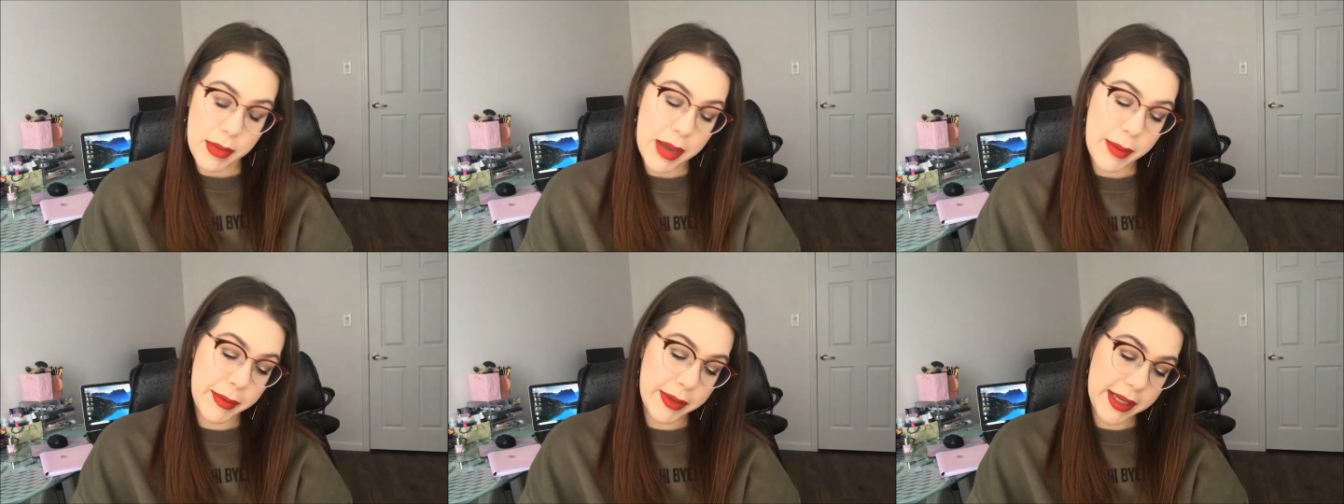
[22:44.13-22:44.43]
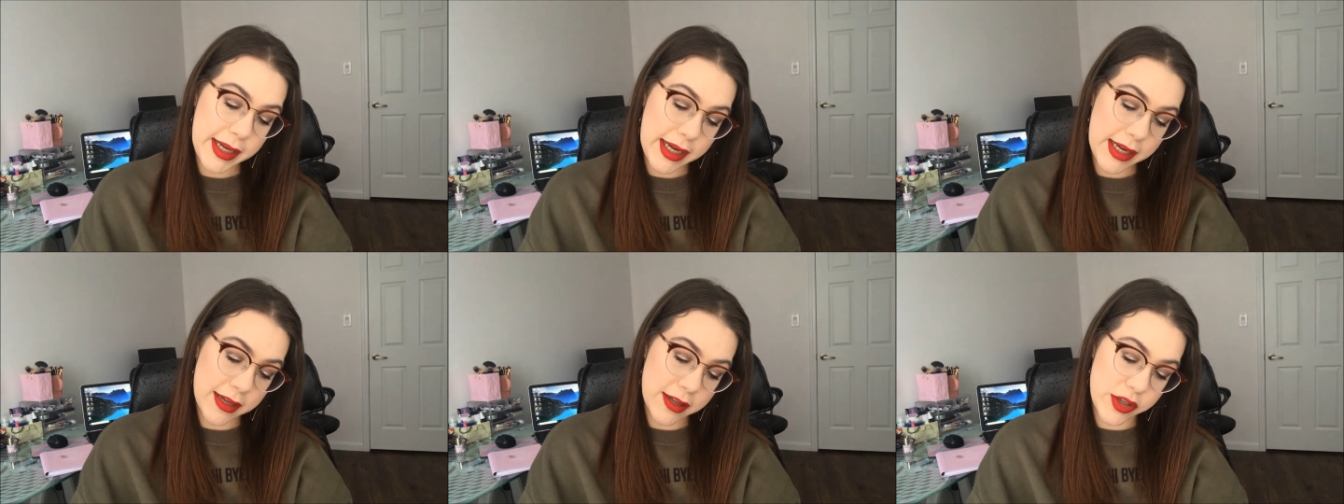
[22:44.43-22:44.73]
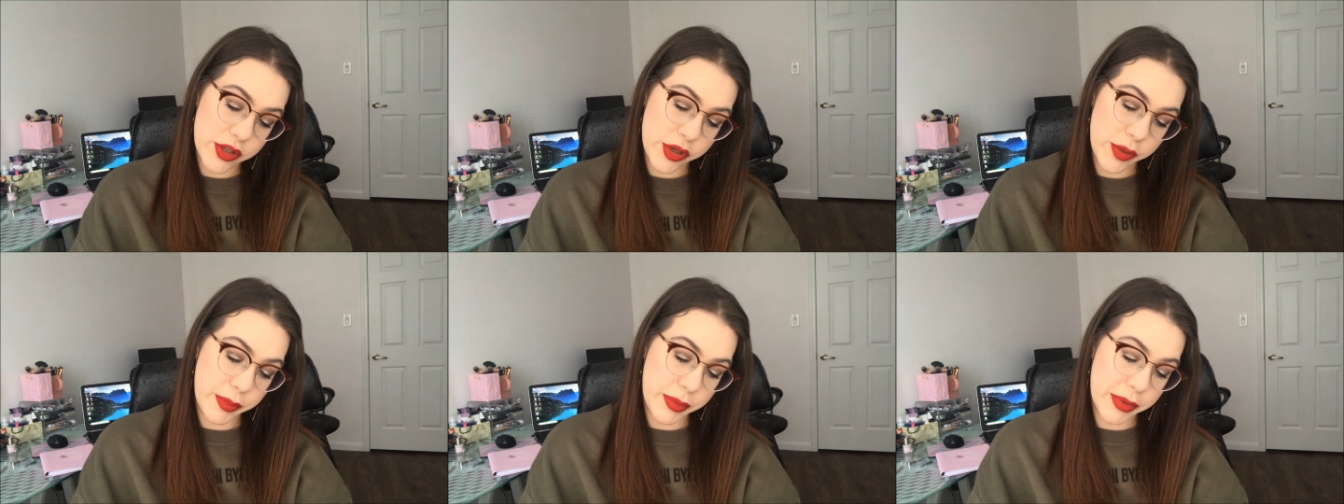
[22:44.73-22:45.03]

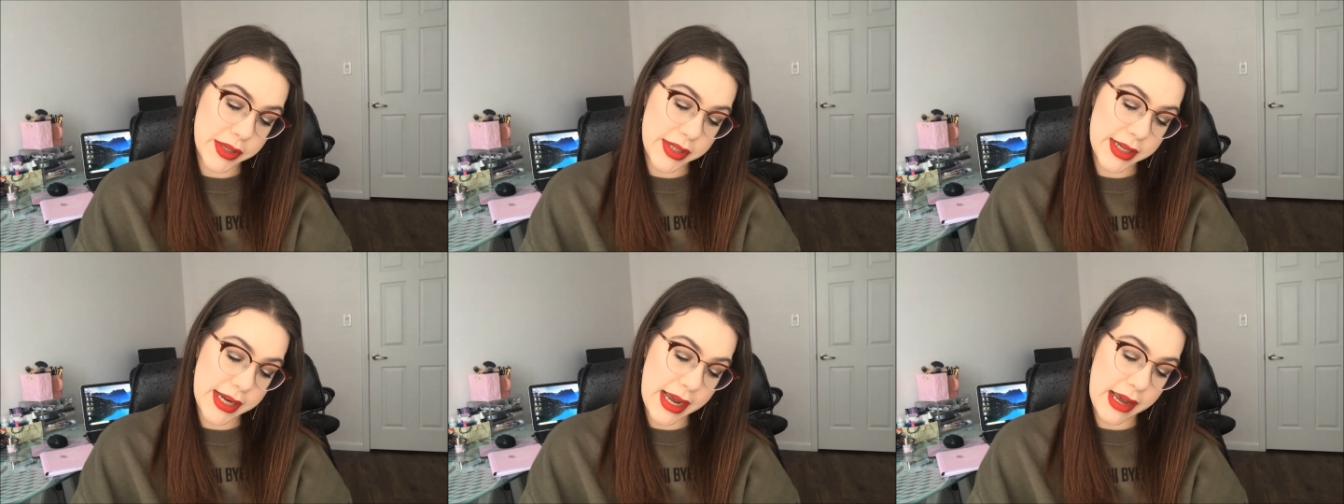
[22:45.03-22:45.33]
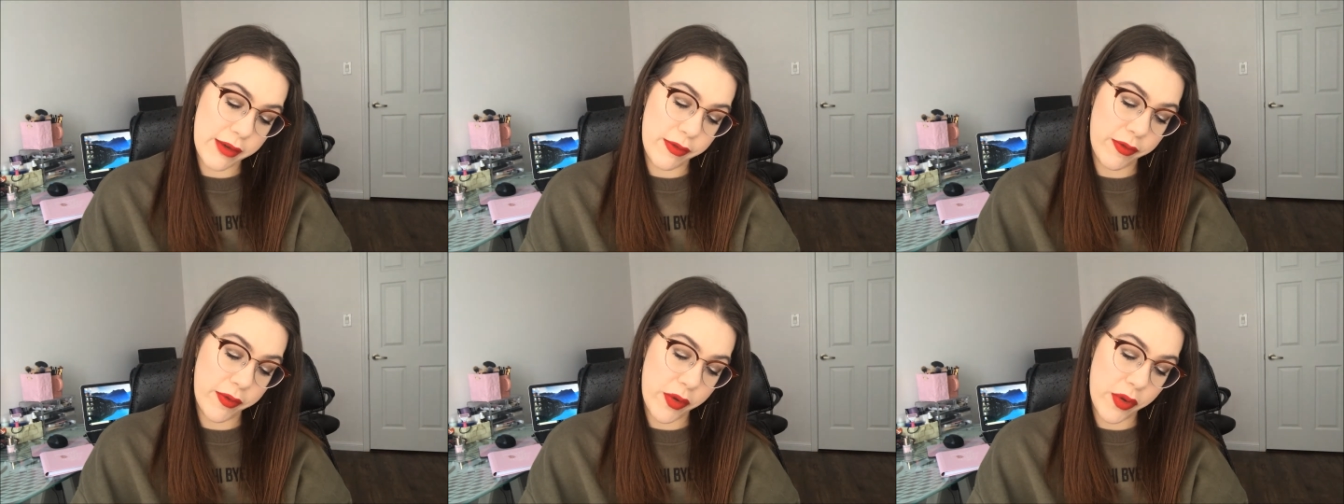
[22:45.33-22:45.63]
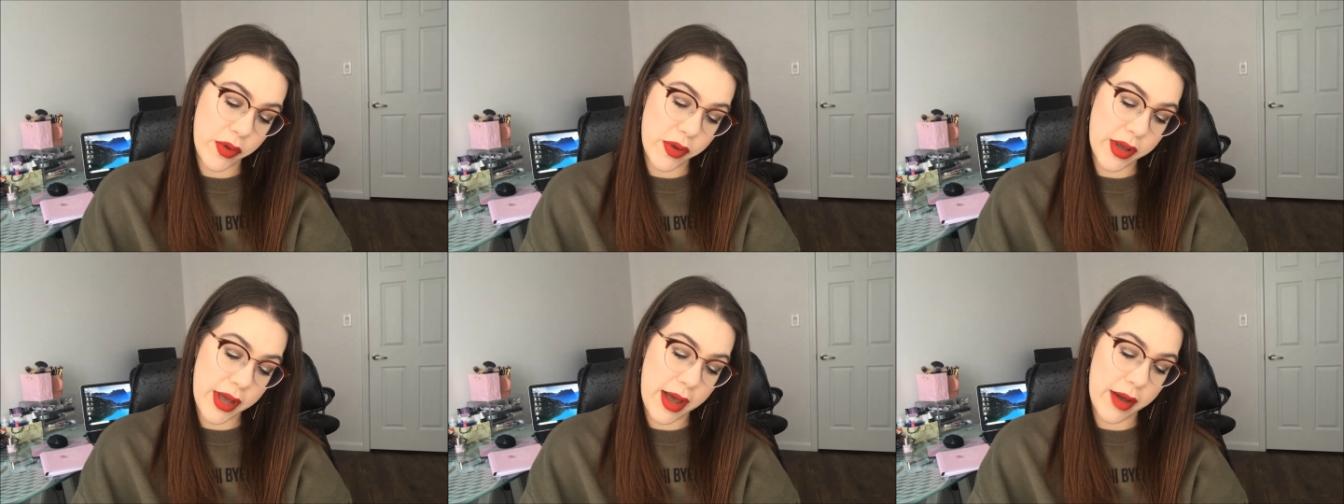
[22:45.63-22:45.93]
Maybelline Super Stay
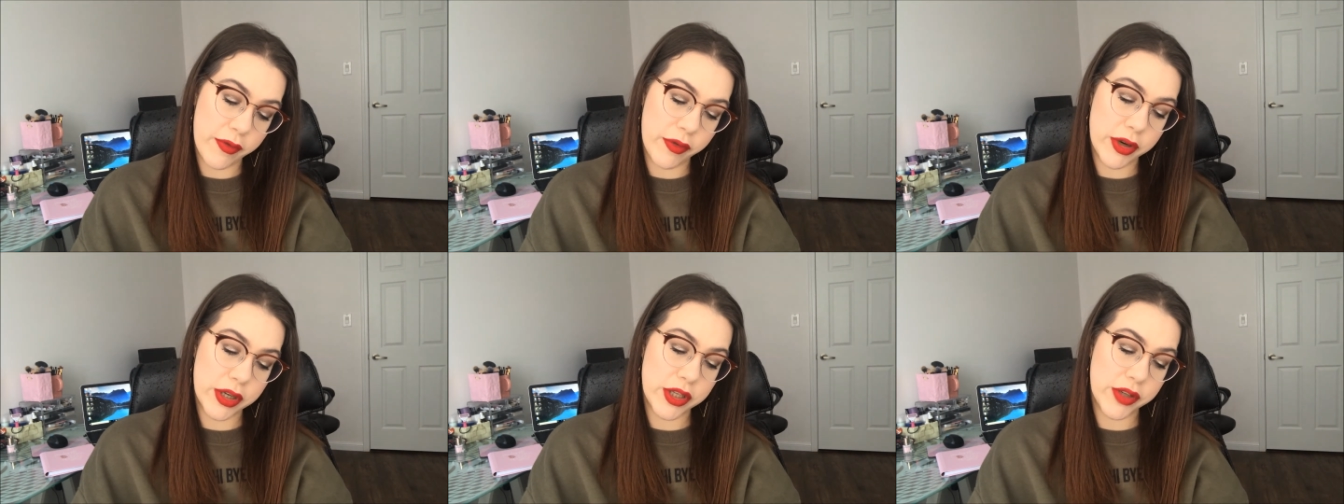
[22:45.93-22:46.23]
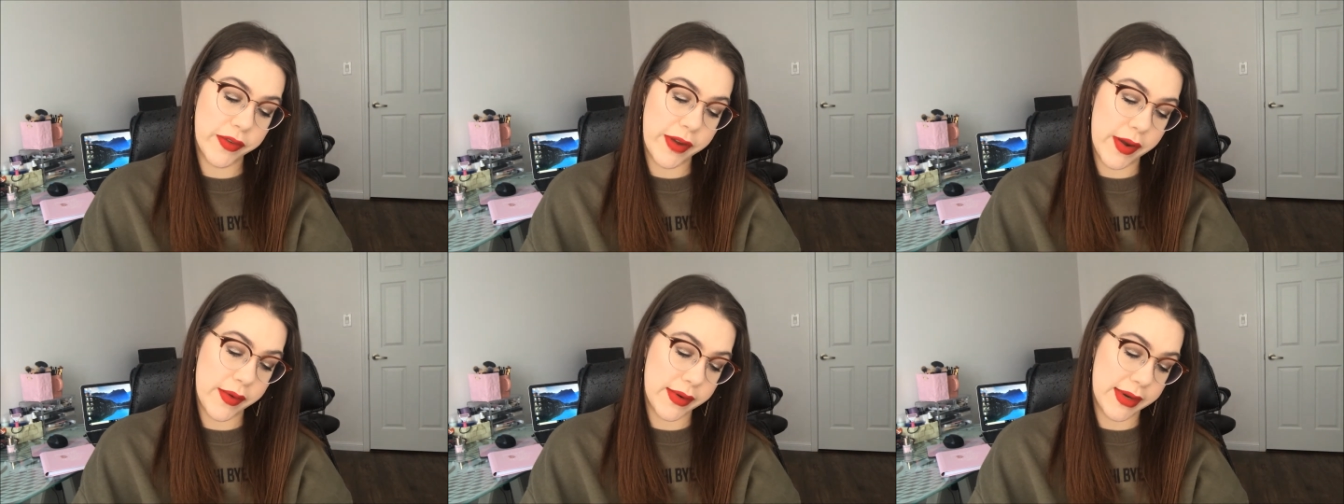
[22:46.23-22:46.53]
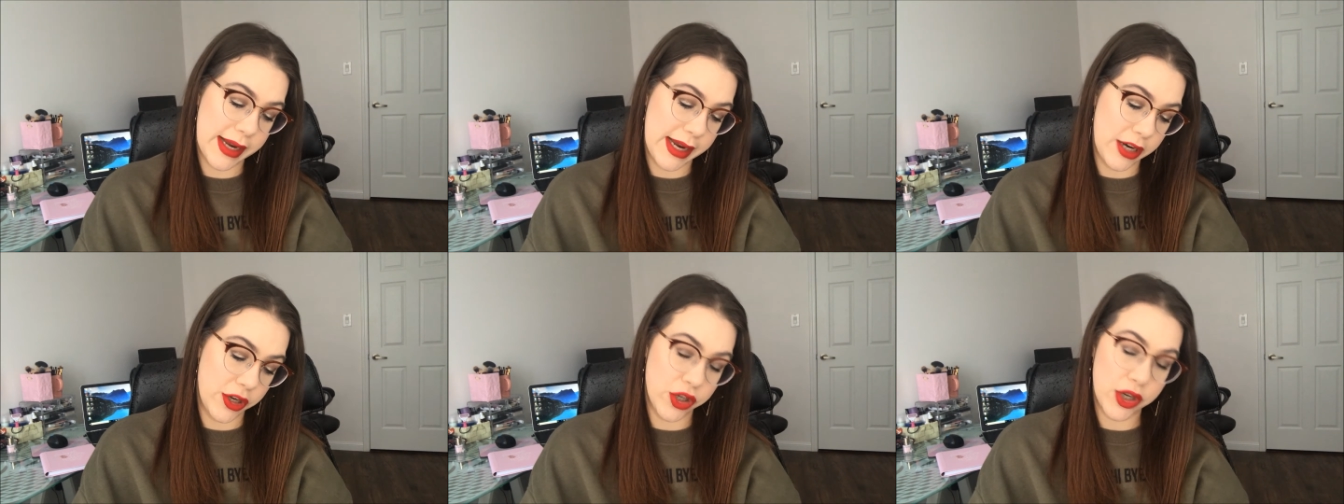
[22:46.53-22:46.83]
Full Coverage
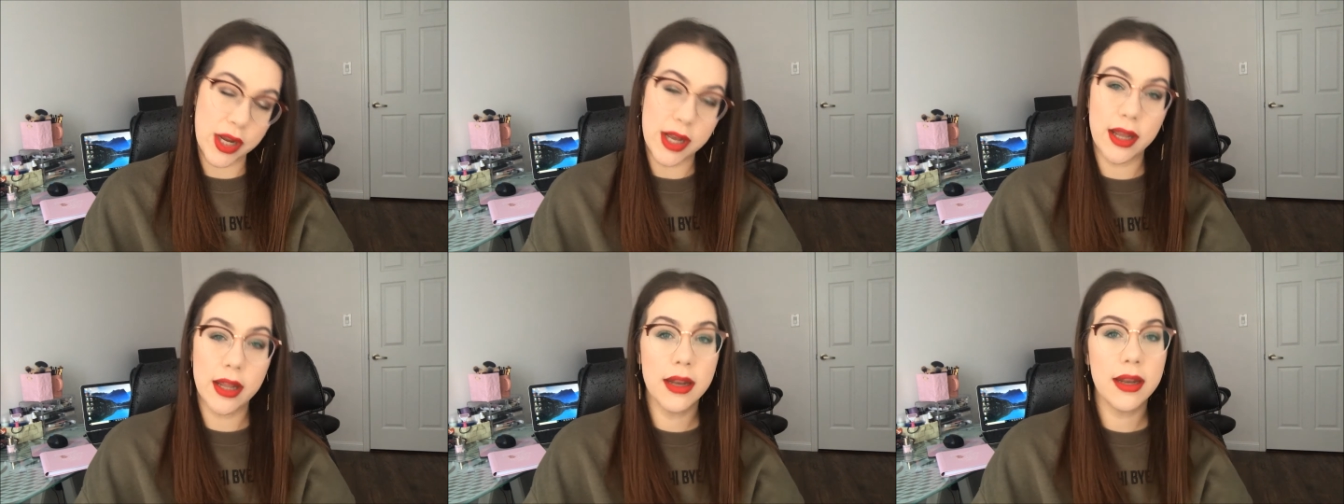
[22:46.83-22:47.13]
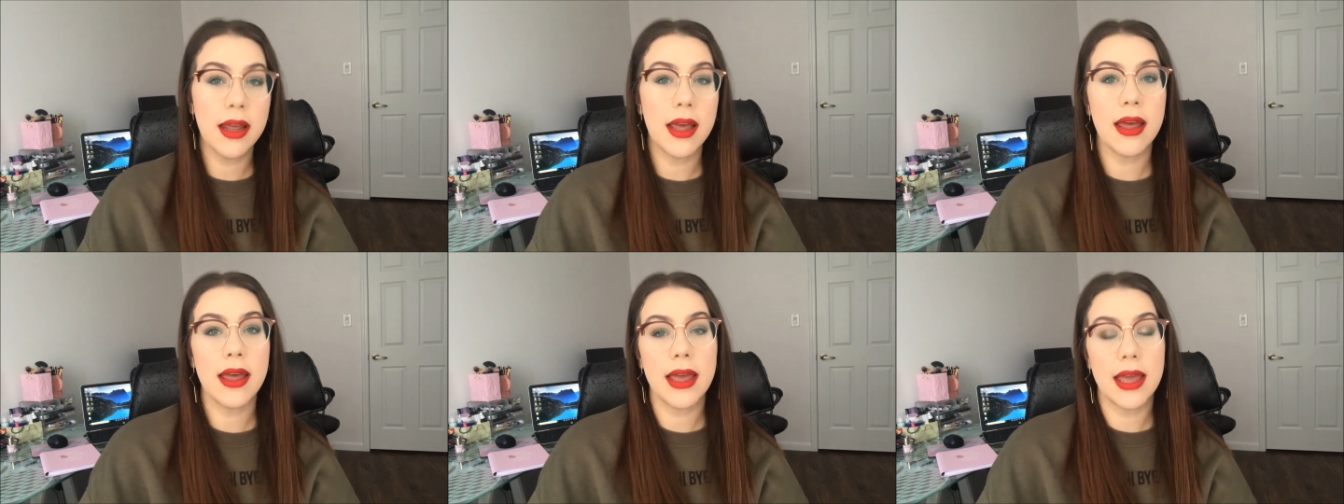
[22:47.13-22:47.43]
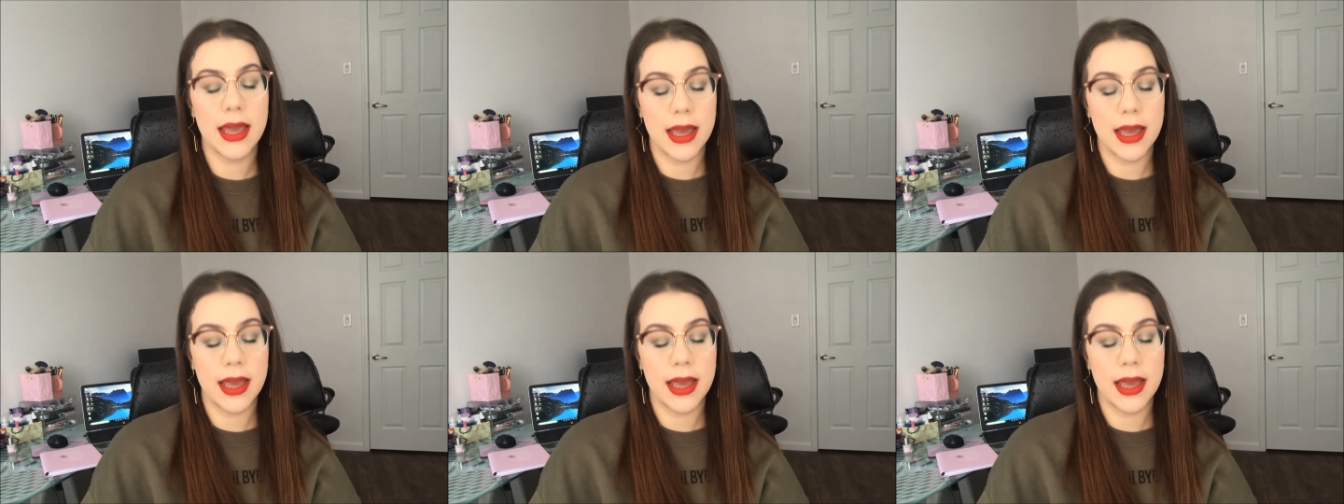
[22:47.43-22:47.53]
Foundation,